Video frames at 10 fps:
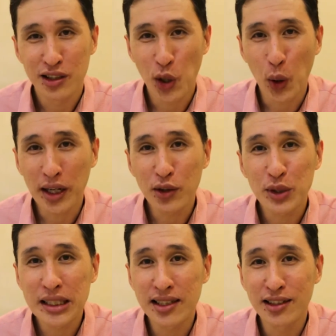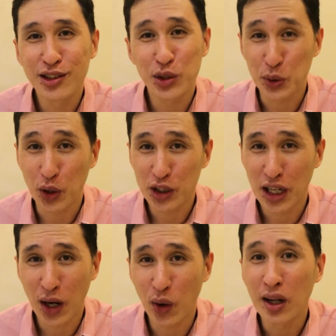talking reason to your
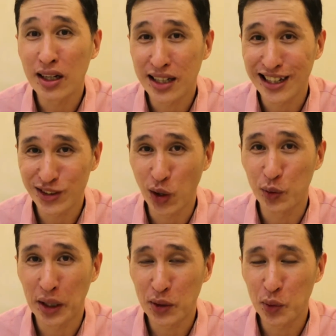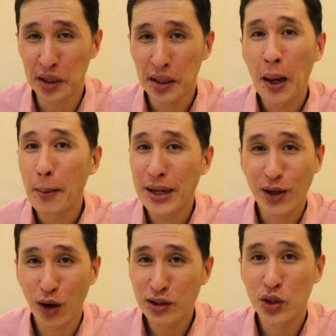child does not really work
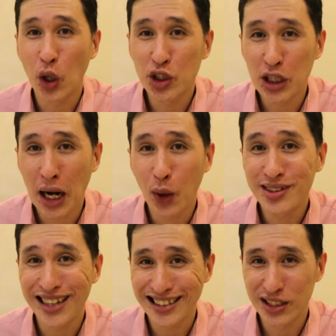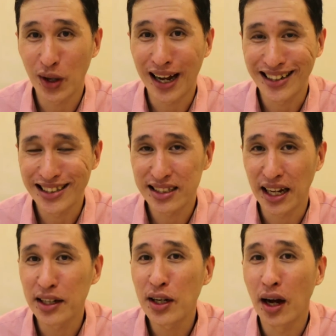because your child does not
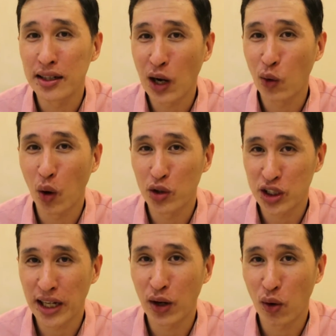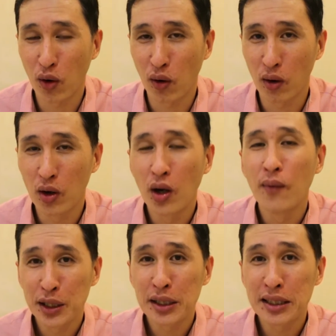understand adult logic at all.
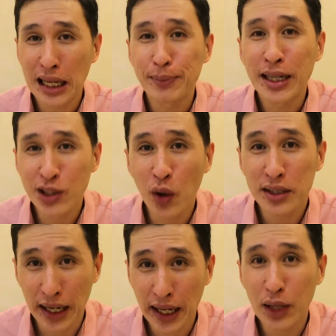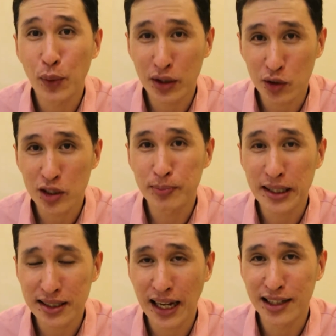They may nod their head when you speak
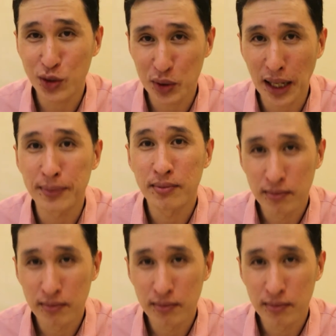sense to them,